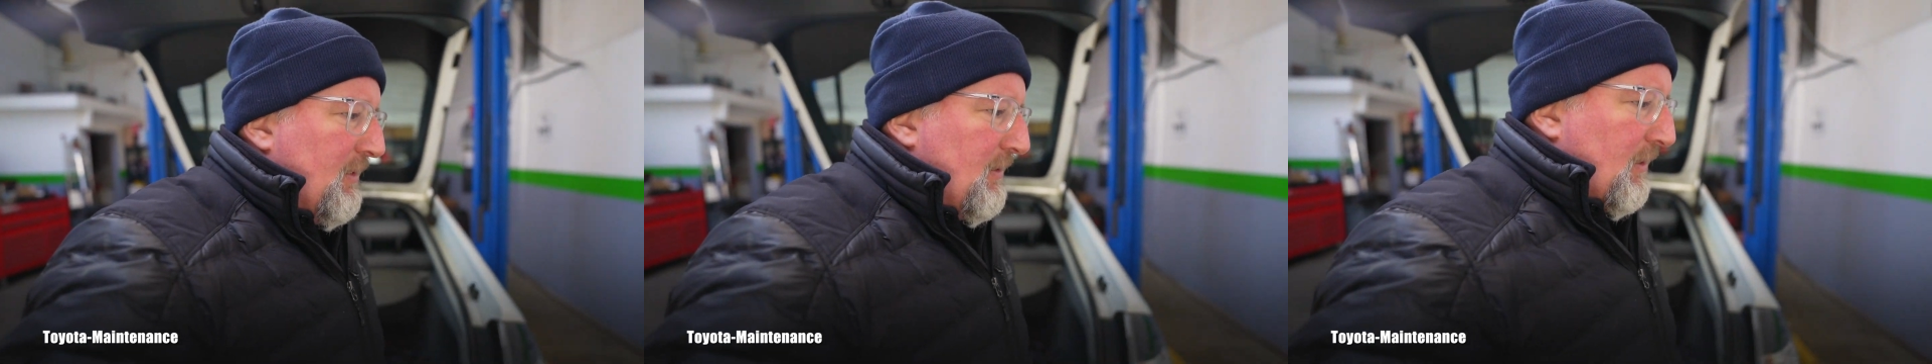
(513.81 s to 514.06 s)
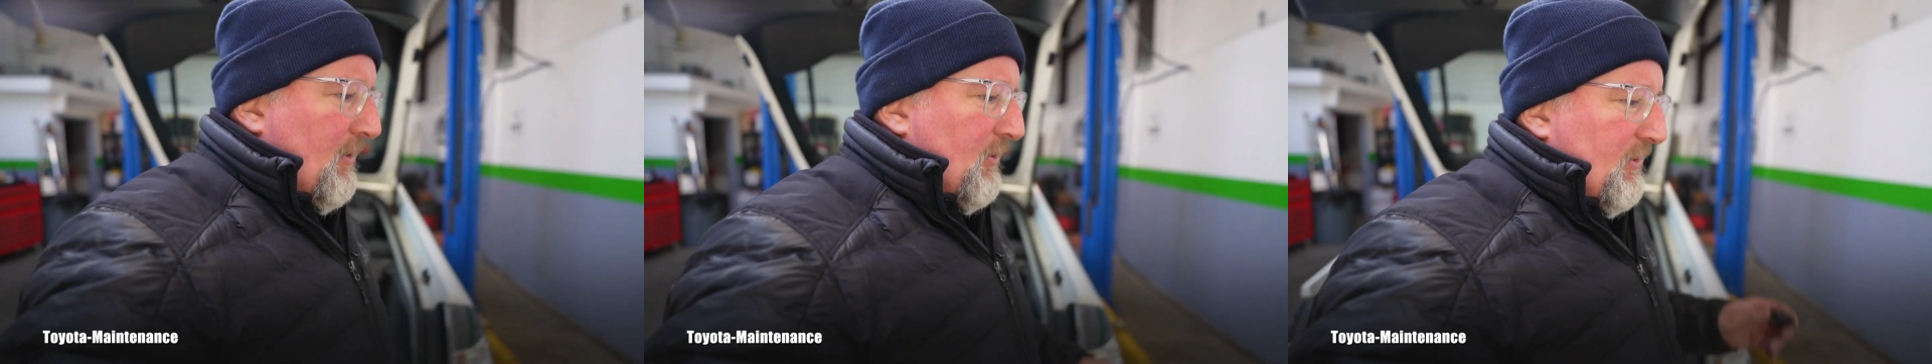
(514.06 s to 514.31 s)

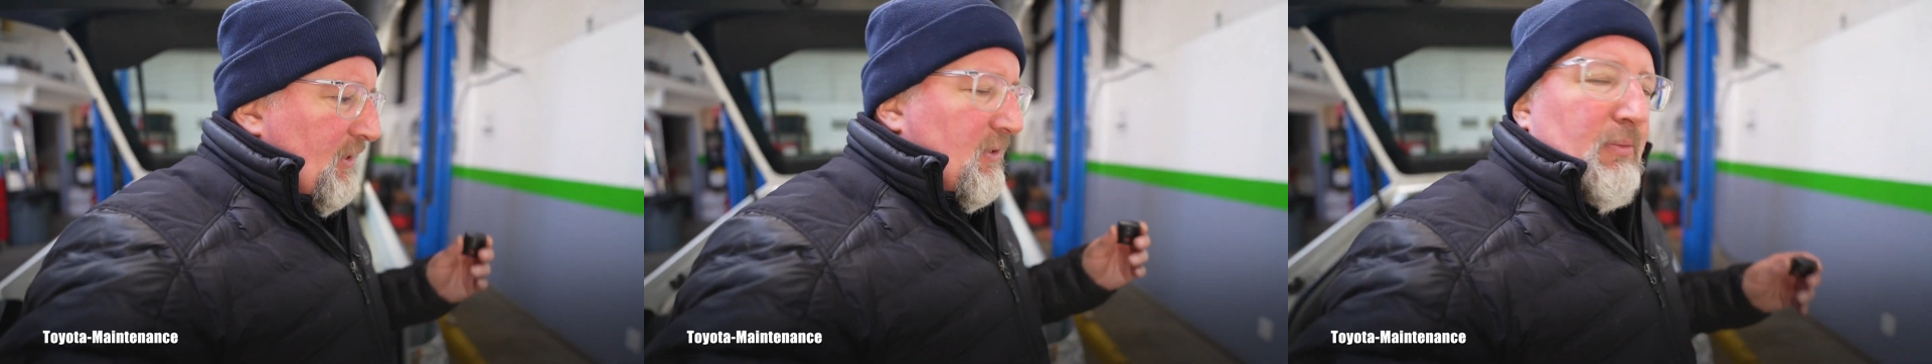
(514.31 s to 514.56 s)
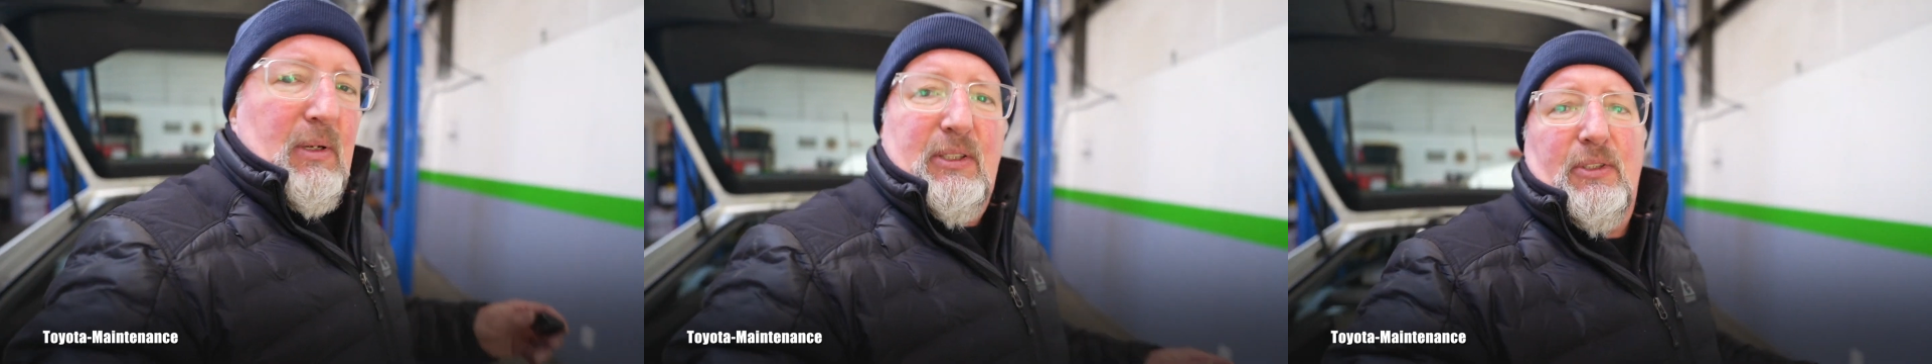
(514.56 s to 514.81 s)
Because
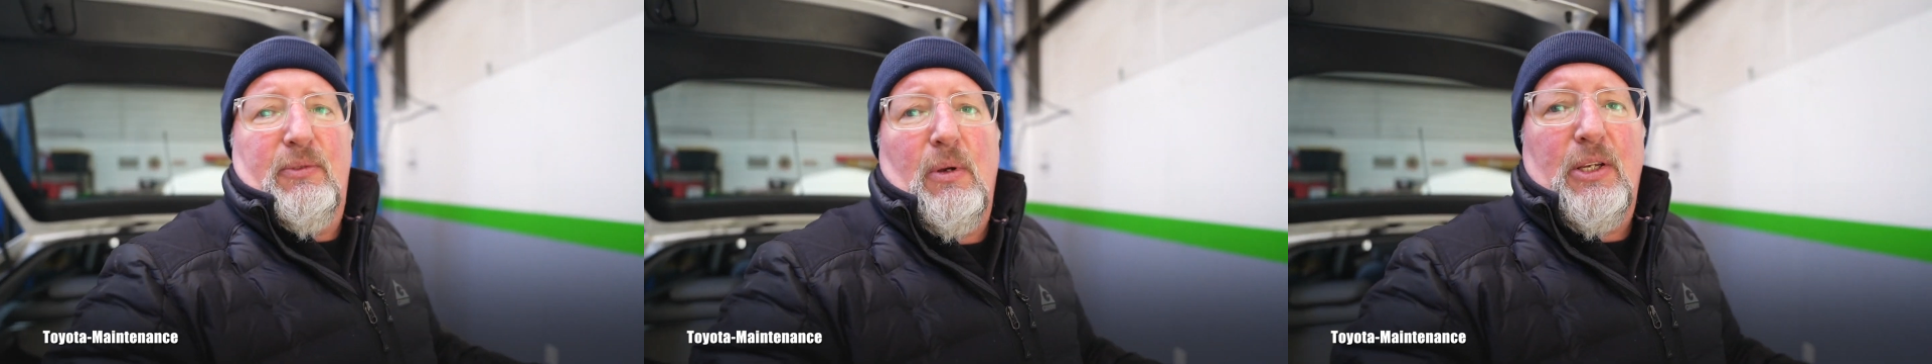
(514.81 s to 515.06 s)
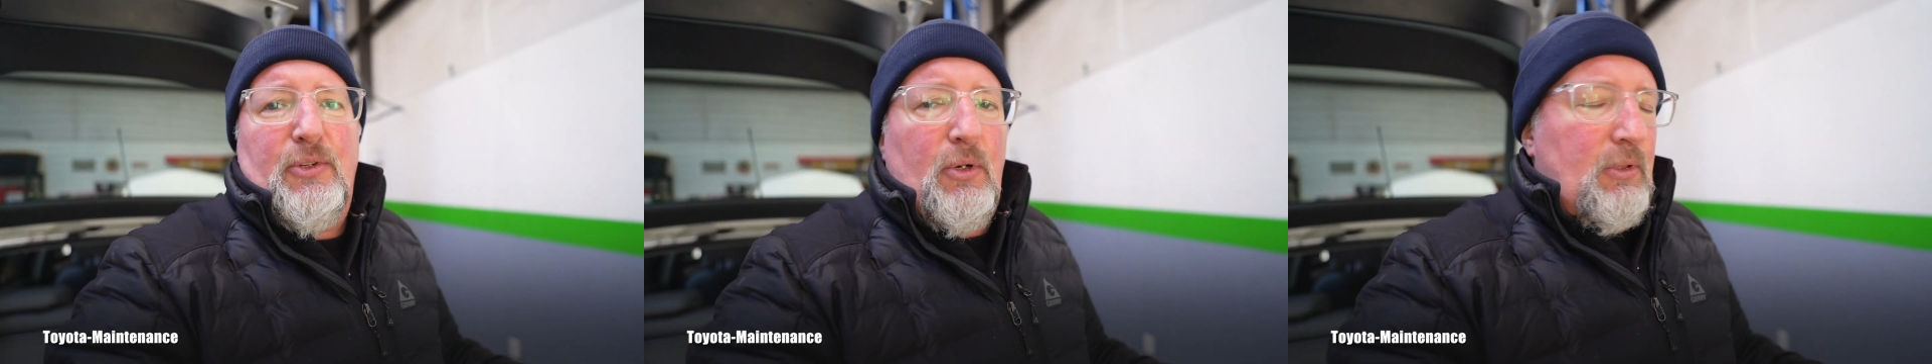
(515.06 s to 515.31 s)
this one is
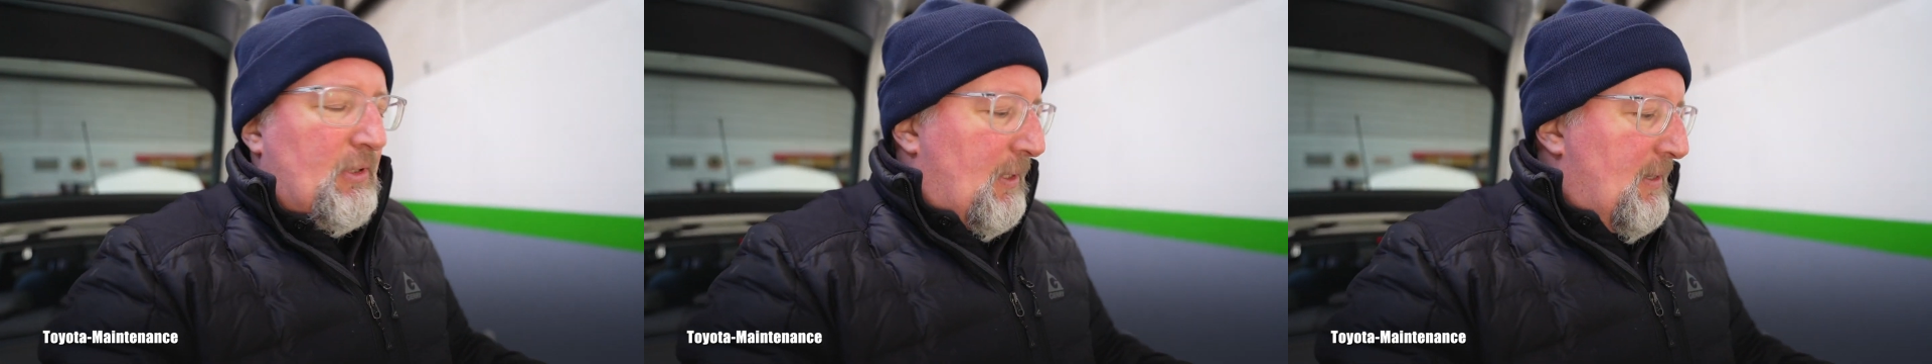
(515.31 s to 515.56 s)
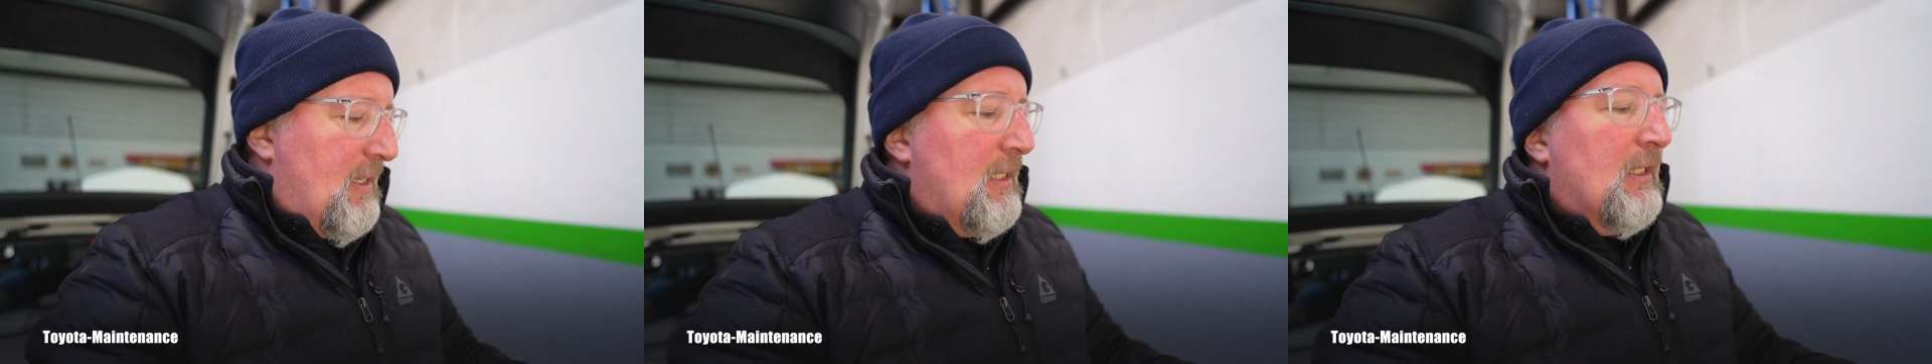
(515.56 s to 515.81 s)
way shorter.
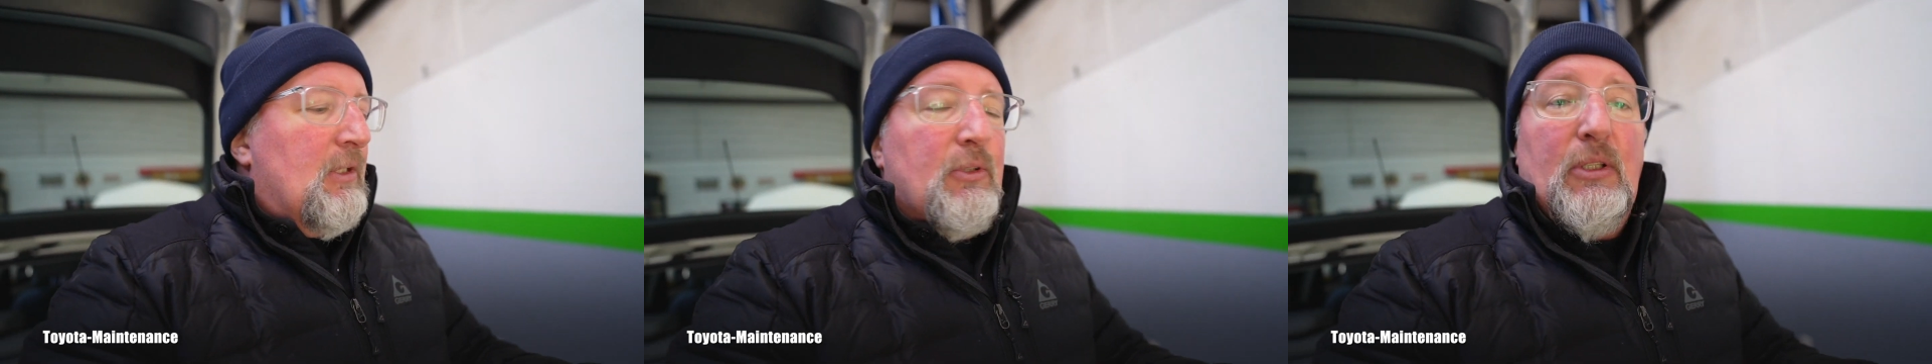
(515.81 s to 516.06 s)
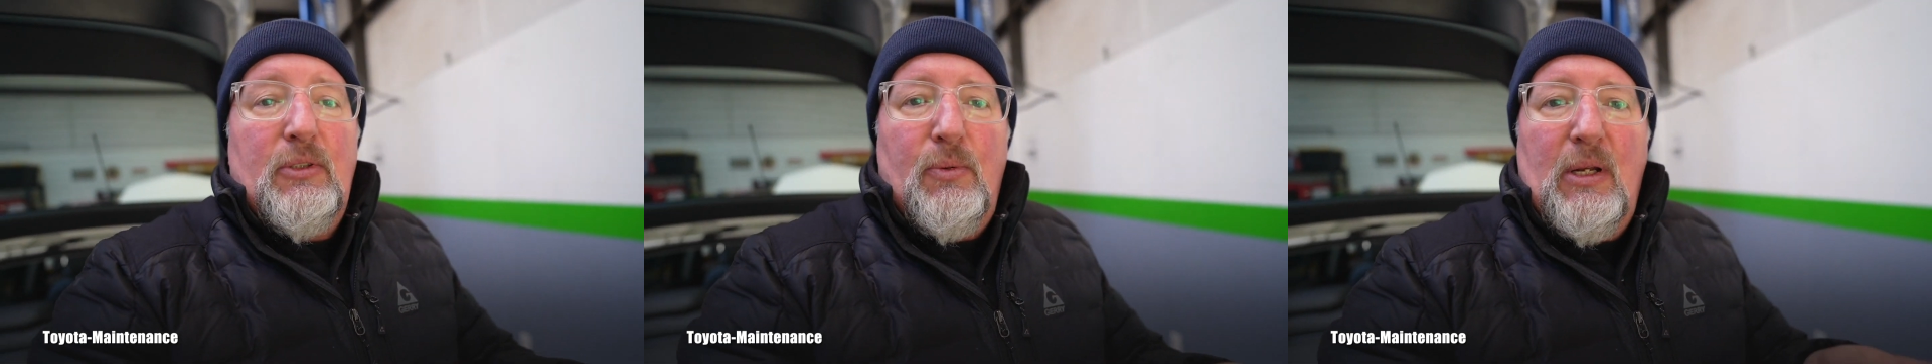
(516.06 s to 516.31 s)

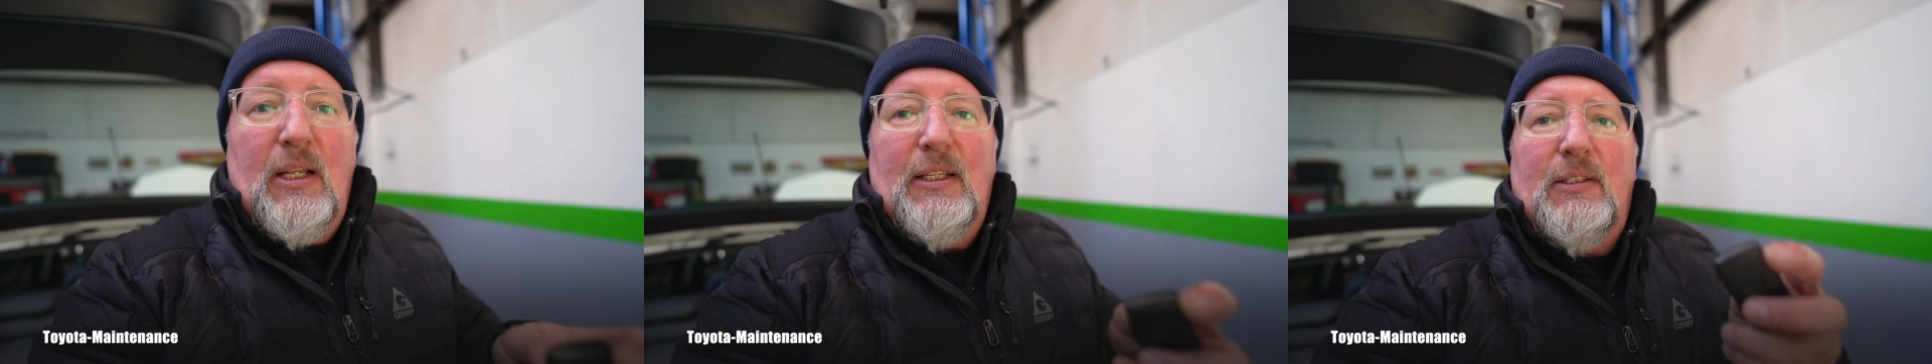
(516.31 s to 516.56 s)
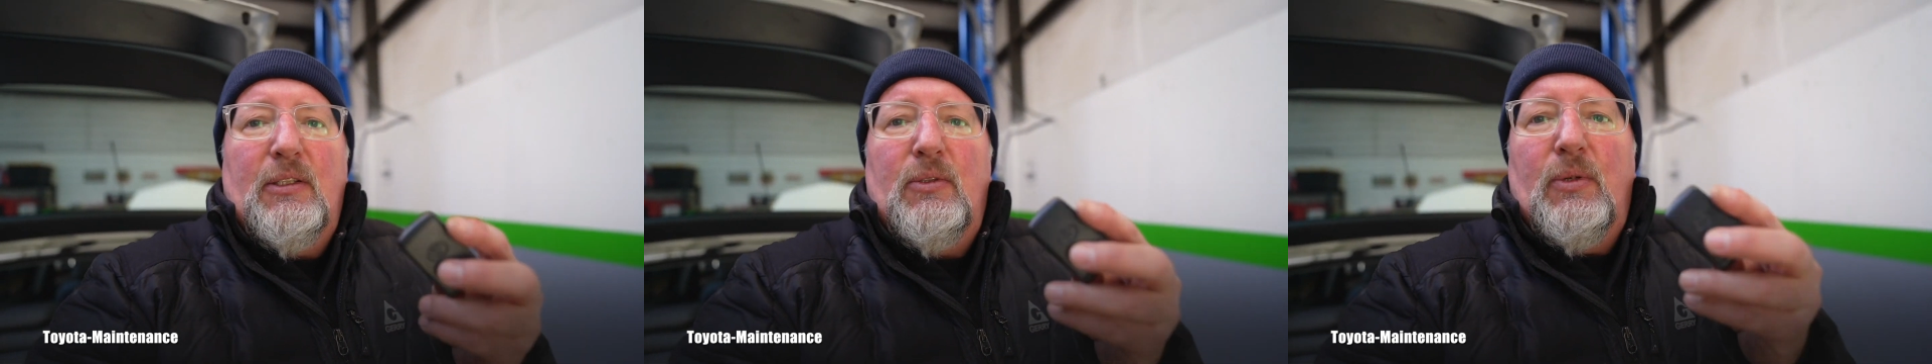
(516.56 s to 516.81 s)
So it's
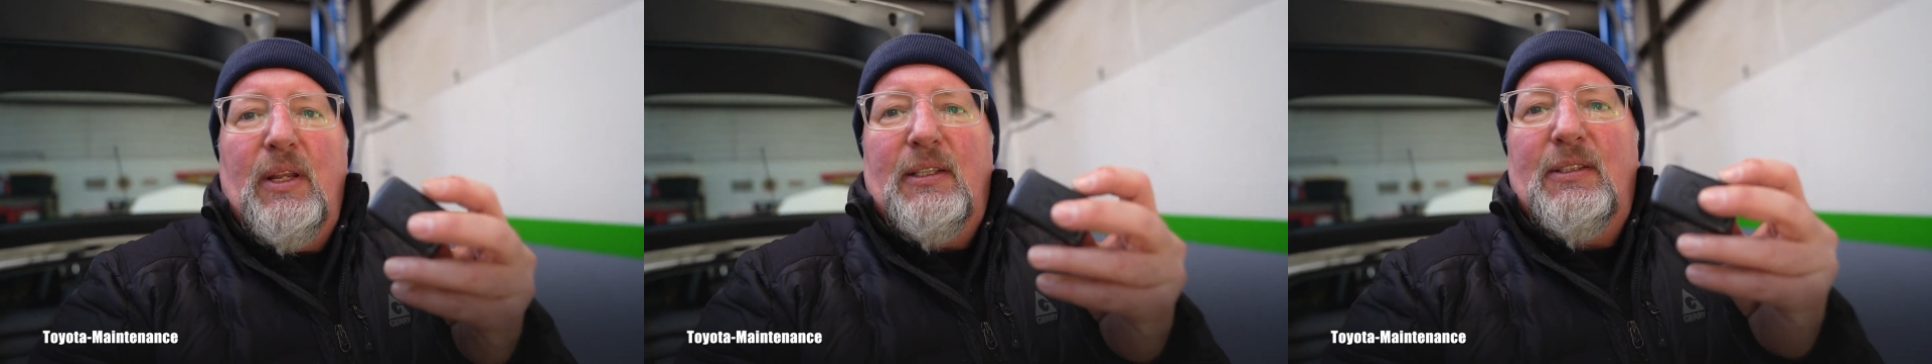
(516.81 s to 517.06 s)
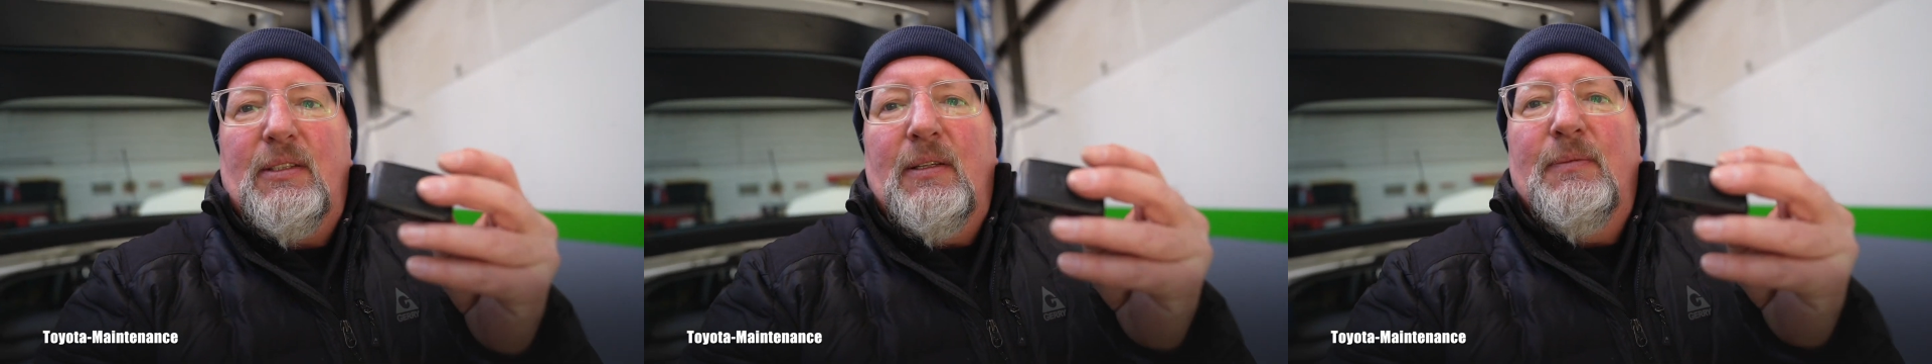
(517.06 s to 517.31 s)
related to
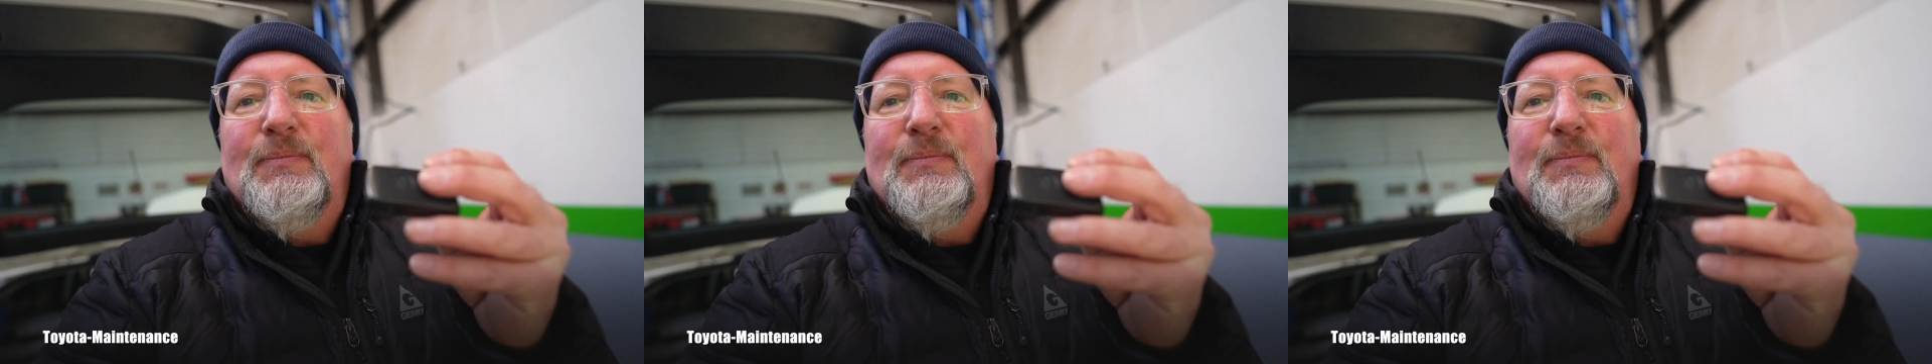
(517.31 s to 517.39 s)
this.